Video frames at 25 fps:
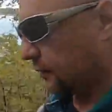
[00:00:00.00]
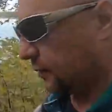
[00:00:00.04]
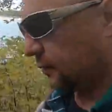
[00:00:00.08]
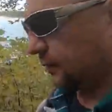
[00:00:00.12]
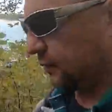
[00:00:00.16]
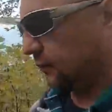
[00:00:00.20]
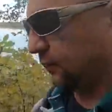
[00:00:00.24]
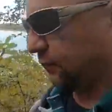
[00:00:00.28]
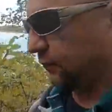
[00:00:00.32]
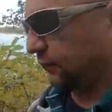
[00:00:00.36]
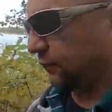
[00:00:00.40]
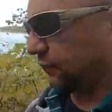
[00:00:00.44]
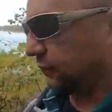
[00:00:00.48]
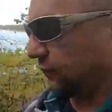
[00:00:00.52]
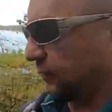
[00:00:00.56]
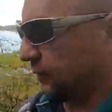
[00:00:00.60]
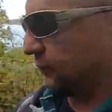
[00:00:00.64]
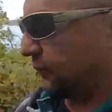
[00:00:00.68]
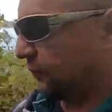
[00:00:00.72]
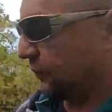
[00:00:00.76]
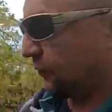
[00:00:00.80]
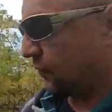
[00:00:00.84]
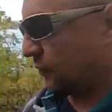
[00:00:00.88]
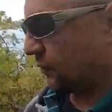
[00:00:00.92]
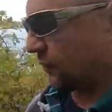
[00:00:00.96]

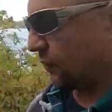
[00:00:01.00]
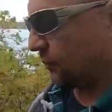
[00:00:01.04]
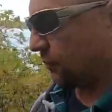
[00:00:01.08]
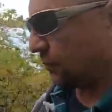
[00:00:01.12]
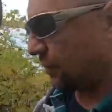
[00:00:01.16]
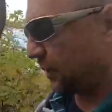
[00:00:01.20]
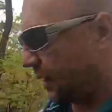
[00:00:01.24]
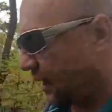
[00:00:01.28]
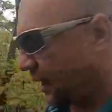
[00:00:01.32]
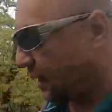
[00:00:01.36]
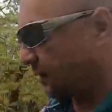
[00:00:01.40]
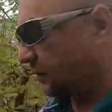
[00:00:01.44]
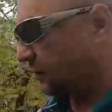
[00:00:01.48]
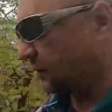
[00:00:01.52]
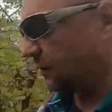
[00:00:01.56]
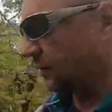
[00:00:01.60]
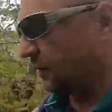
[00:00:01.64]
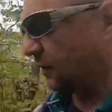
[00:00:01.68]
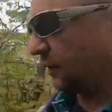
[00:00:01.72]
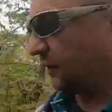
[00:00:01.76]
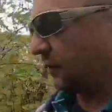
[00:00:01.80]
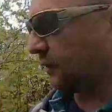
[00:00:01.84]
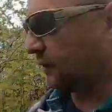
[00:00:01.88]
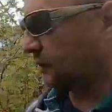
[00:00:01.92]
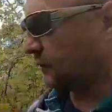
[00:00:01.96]
If your pattern
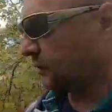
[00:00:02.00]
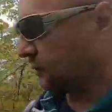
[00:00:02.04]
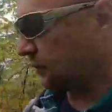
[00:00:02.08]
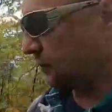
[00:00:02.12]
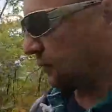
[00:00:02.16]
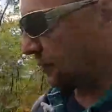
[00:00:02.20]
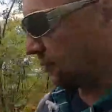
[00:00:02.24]
is